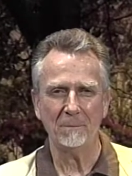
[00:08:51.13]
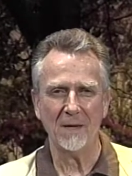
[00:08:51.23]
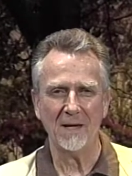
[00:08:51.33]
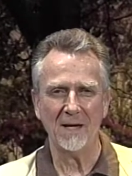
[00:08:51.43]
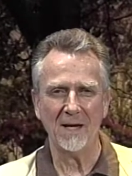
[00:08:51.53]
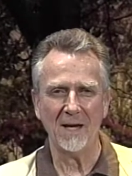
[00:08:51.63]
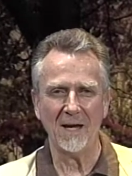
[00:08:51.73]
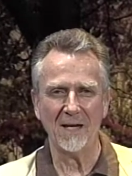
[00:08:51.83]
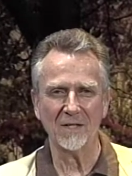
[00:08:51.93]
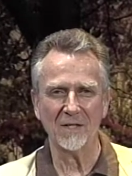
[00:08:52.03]

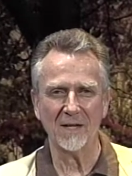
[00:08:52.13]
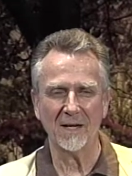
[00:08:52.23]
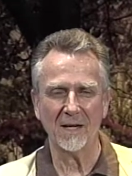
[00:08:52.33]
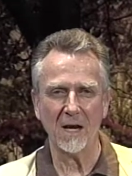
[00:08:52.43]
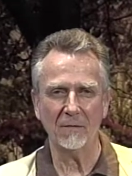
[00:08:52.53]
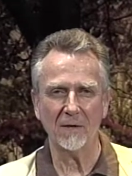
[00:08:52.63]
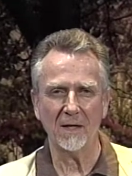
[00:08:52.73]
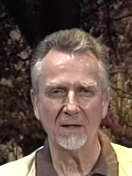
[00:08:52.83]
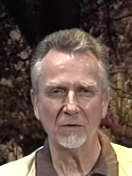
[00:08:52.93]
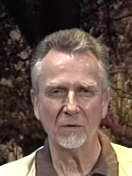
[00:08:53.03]
as a kind of
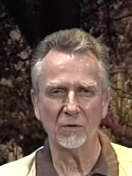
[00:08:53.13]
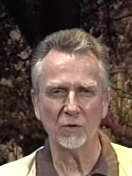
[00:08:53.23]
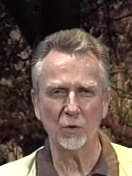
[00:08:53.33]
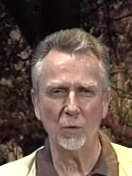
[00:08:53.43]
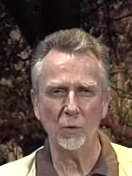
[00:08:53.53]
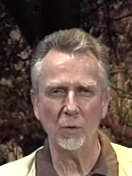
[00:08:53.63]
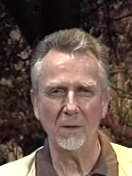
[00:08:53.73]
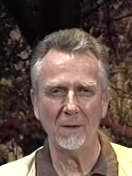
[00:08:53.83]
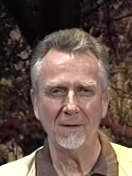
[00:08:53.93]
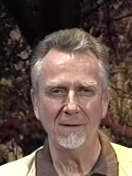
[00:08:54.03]
a
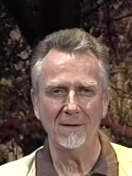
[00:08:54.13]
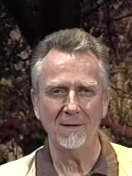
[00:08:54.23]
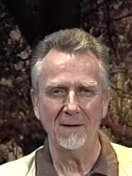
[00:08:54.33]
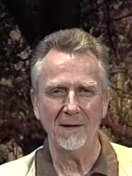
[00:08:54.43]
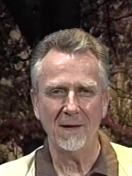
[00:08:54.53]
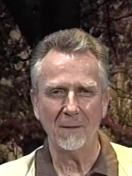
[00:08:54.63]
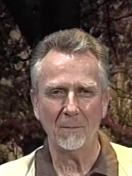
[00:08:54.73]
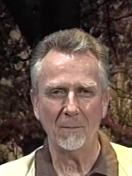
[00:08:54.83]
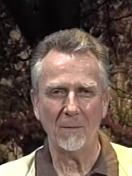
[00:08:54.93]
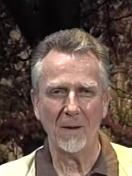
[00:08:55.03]
school
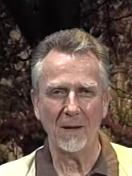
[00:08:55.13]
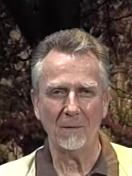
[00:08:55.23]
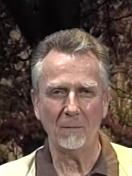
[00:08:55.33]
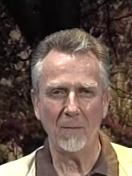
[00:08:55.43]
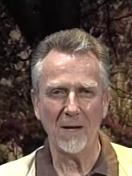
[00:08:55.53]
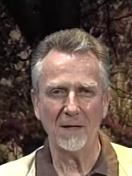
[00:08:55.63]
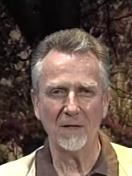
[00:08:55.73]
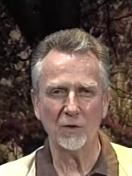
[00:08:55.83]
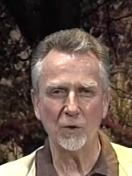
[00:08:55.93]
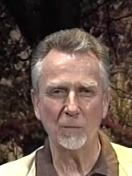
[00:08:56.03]

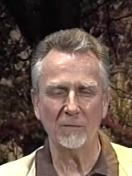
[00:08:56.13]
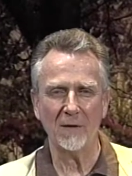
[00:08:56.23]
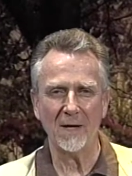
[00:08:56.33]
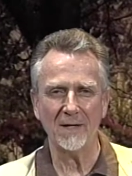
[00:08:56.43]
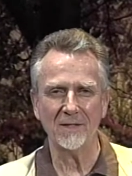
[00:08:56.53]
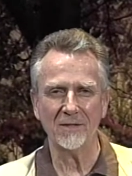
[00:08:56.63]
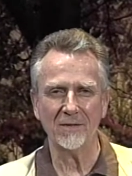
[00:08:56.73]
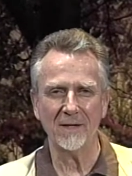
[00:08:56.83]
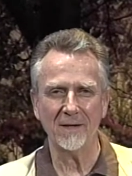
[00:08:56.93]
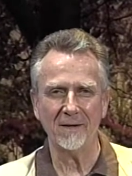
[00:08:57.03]
maintenance supervisor
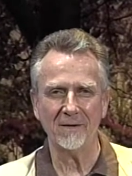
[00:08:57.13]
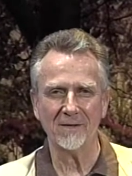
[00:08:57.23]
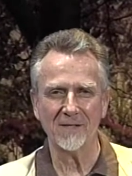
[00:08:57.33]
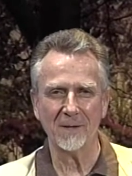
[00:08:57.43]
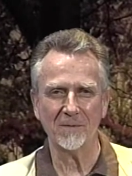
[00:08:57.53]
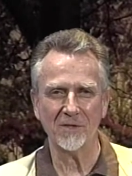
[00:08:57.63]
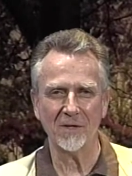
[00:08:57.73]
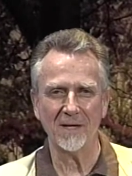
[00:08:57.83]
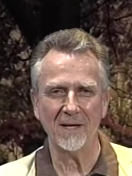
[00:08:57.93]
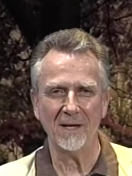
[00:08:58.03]
there of some
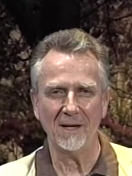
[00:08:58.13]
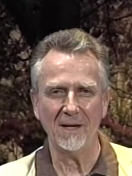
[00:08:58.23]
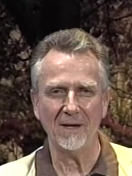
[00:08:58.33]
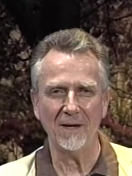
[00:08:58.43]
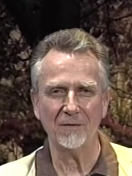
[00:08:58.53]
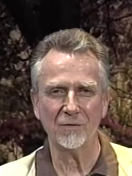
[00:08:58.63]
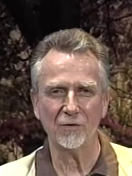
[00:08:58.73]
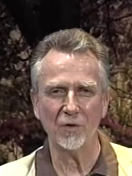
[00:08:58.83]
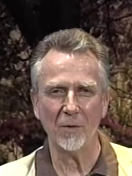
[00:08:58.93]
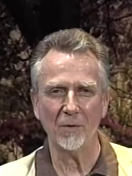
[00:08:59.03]
sort. He gives
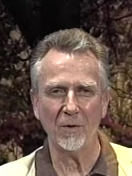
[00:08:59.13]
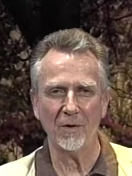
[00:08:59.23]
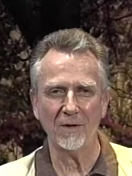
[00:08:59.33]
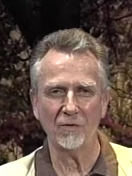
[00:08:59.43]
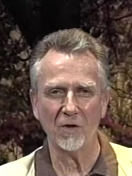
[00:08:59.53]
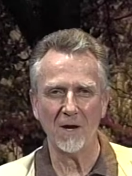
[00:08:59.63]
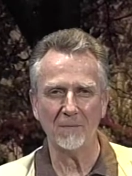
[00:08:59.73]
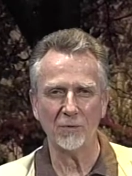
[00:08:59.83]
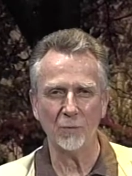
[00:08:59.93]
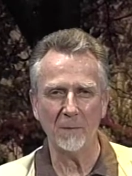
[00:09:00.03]
Joe Dirt a
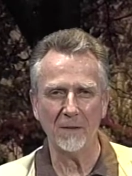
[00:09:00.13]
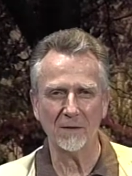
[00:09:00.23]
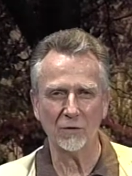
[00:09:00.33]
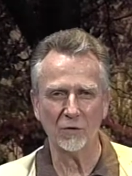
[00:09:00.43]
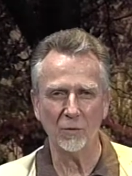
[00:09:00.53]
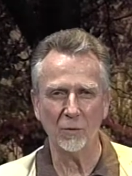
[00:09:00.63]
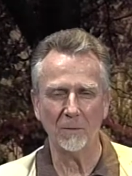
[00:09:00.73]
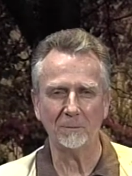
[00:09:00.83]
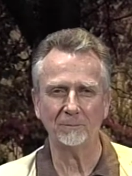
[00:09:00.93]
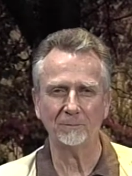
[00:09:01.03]
job sweeping the school.